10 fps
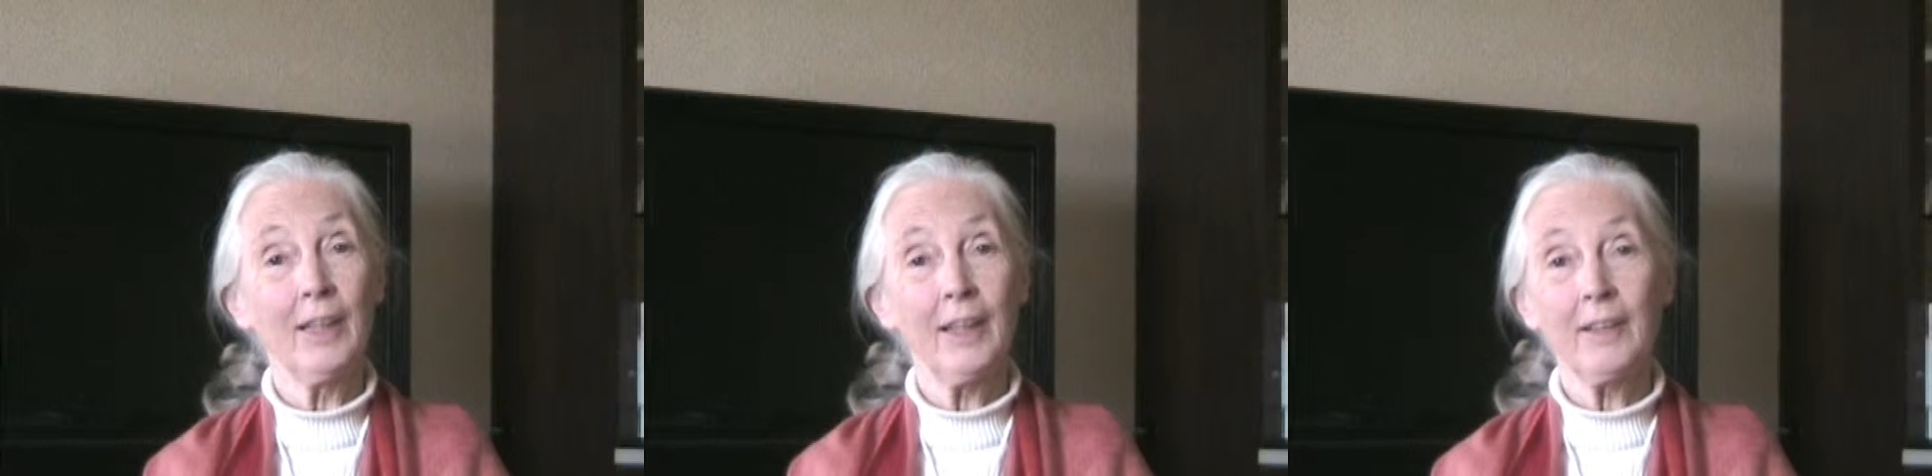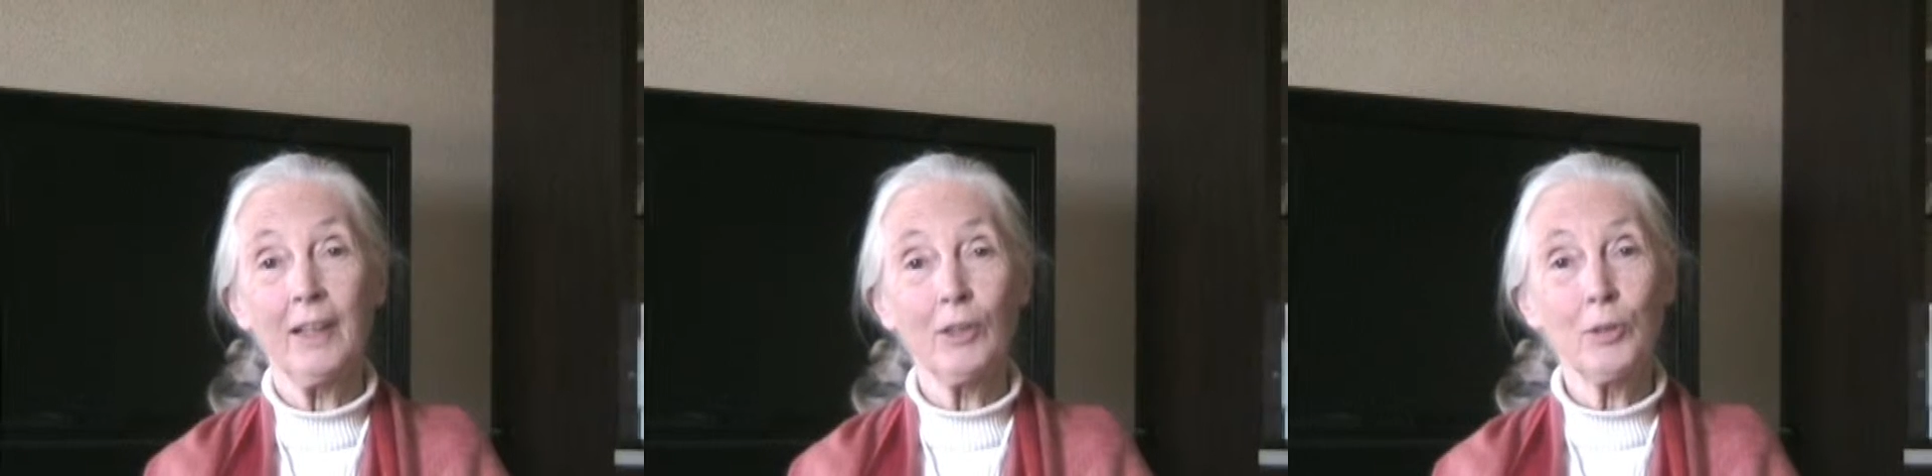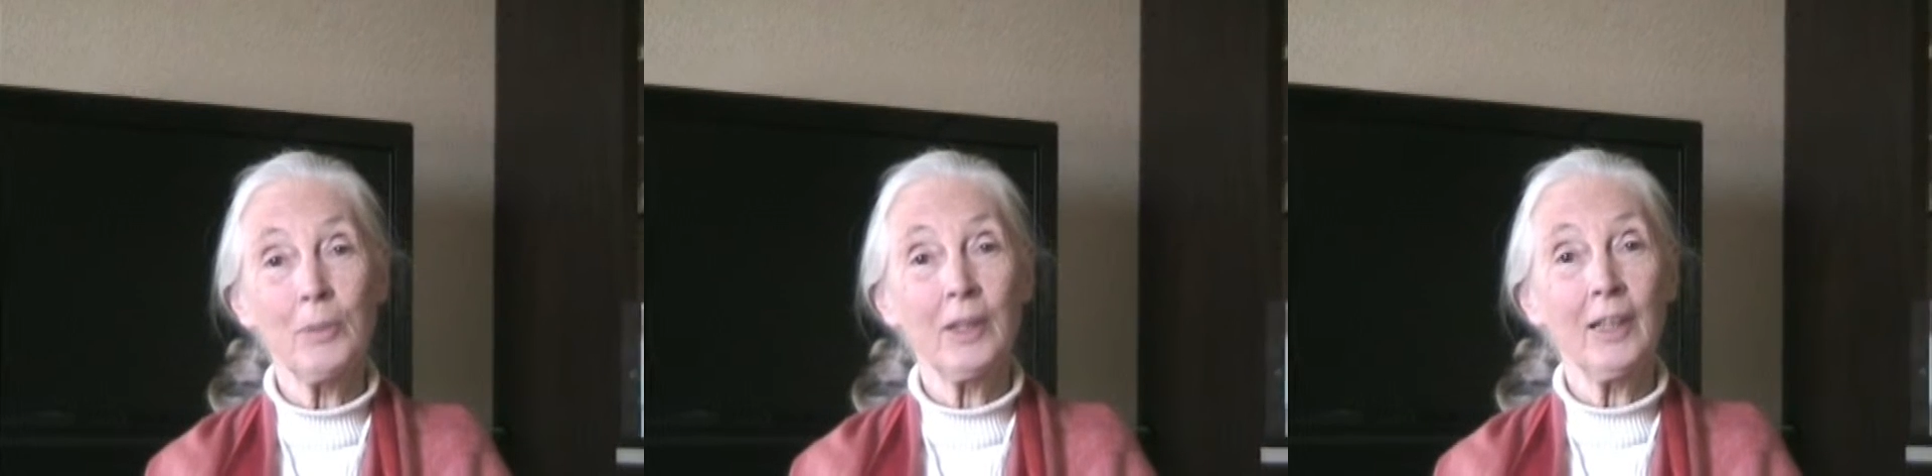and
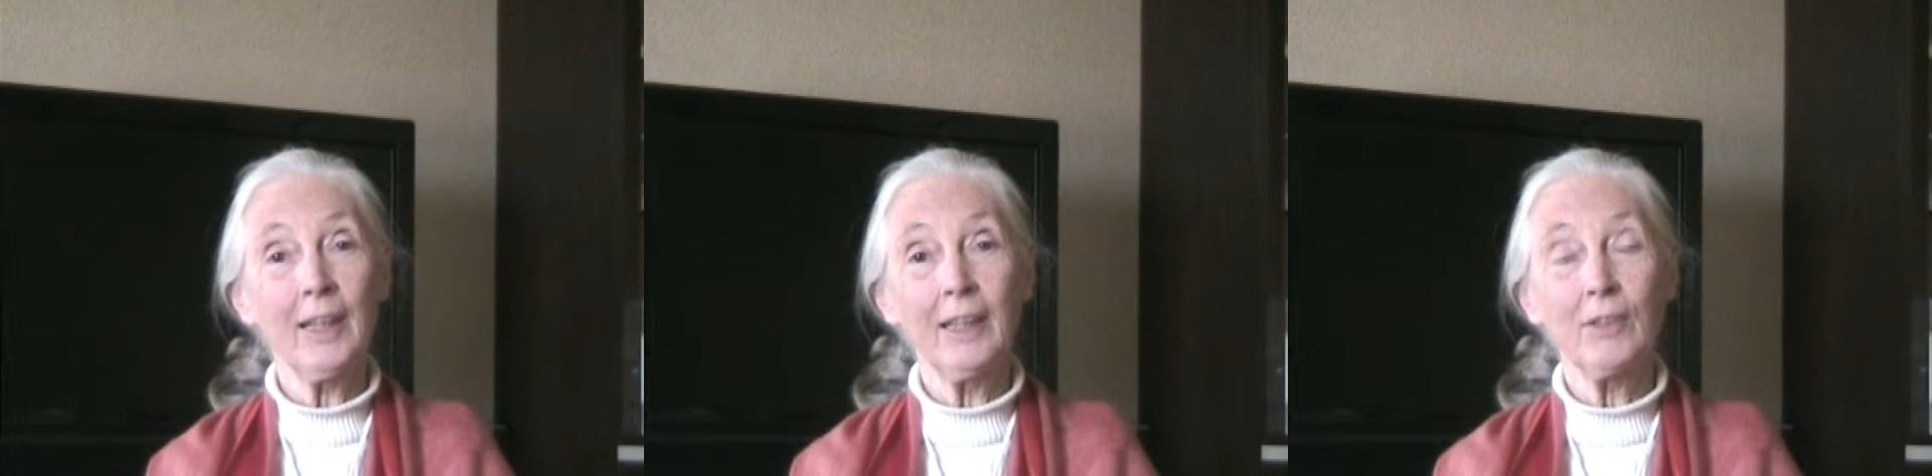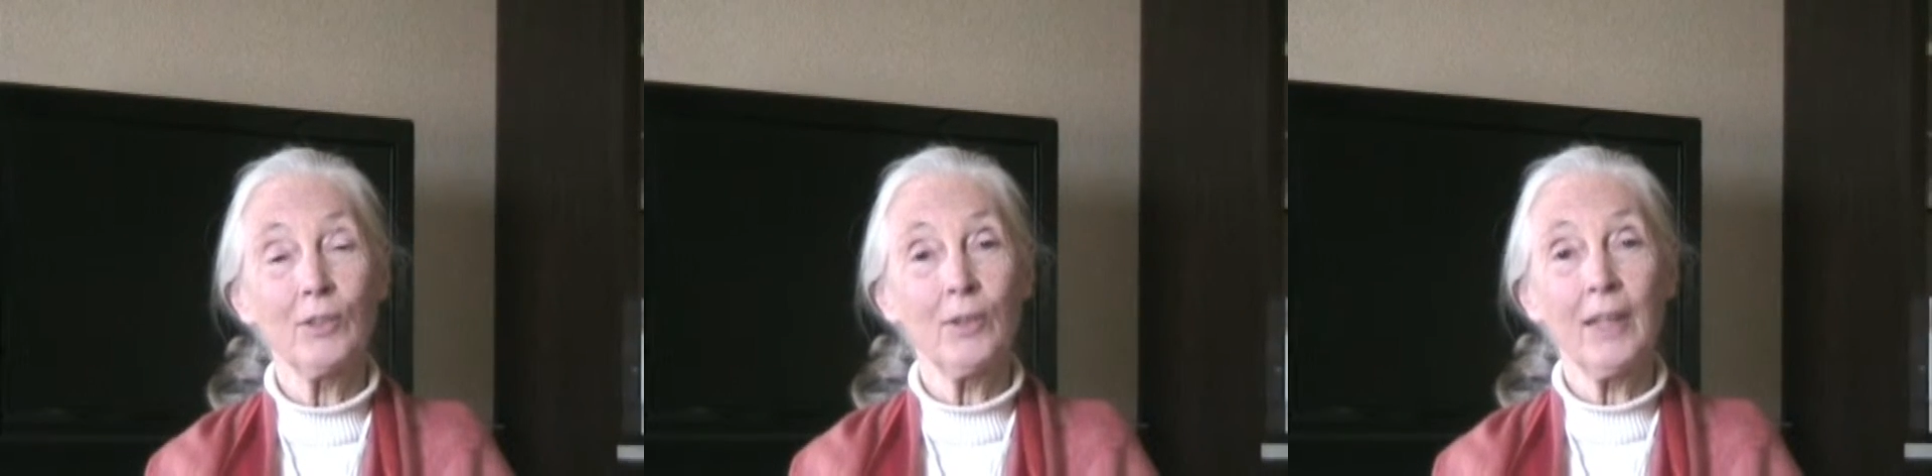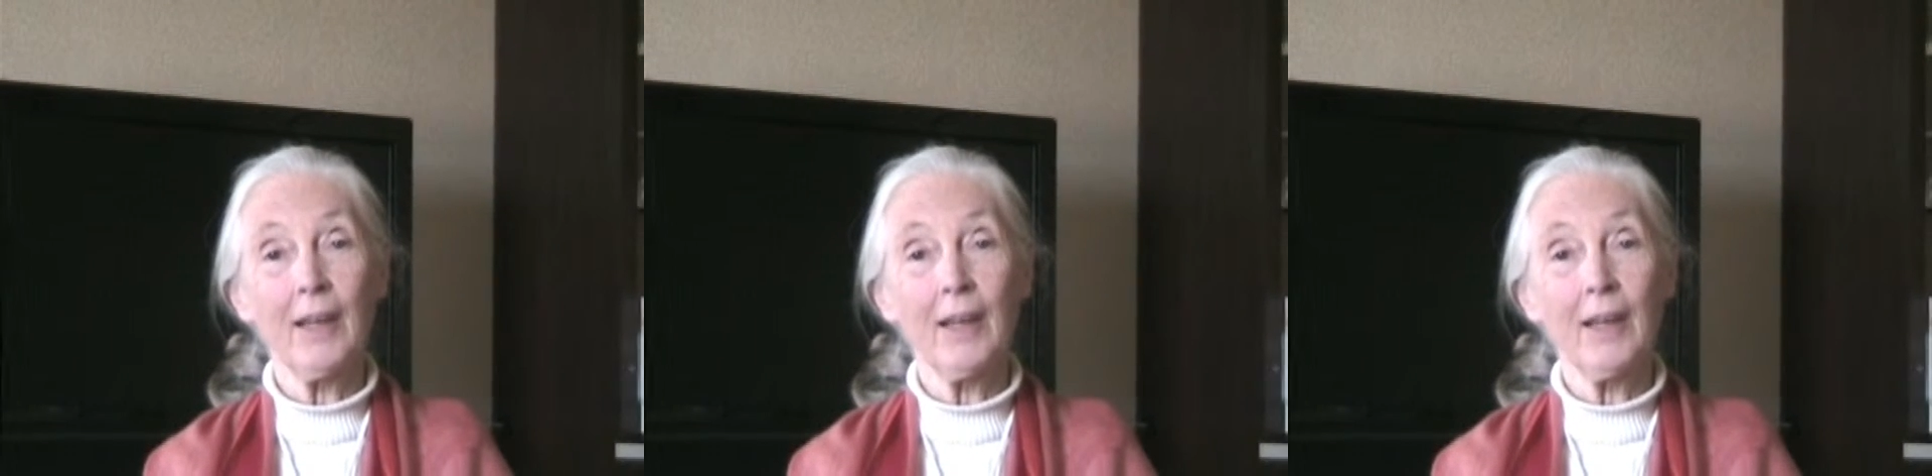ultimately to the